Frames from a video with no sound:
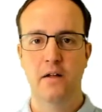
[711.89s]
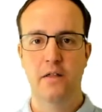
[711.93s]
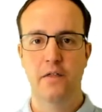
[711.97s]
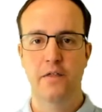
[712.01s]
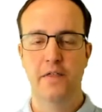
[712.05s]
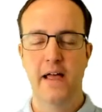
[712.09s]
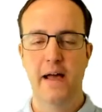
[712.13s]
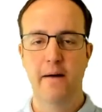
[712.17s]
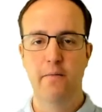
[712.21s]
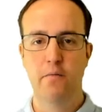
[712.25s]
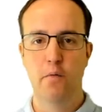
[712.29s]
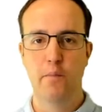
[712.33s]

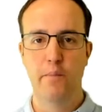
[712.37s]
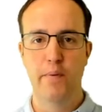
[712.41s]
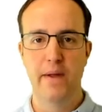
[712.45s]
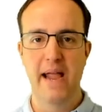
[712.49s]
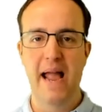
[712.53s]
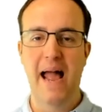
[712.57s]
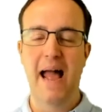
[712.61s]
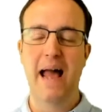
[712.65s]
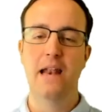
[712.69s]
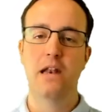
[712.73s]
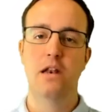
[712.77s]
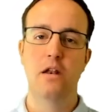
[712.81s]
There will be
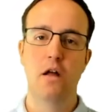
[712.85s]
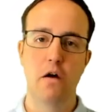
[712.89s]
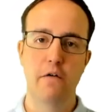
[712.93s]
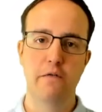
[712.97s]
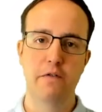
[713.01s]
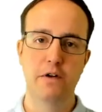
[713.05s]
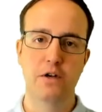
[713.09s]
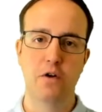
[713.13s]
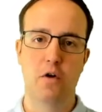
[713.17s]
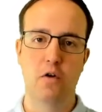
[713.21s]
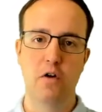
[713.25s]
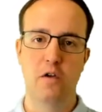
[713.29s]

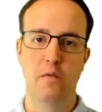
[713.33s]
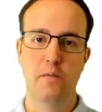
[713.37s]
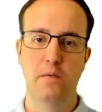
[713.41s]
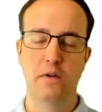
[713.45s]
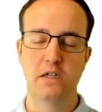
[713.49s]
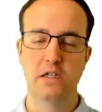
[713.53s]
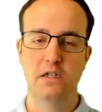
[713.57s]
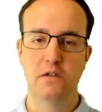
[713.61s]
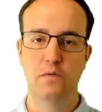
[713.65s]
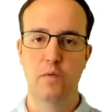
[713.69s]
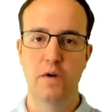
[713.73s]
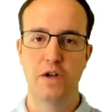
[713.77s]
handover
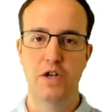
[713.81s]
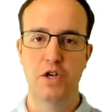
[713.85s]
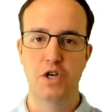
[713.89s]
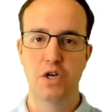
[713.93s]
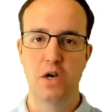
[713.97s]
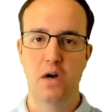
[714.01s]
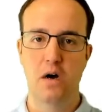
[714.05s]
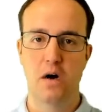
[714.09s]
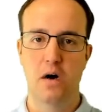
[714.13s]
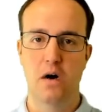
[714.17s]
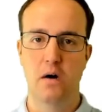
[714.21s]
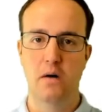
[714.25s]
documents which
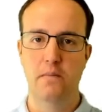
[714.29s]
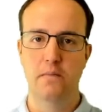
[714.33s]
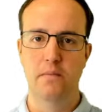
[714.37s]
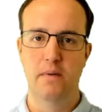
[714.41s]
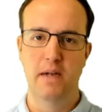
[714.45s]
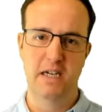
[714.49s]
are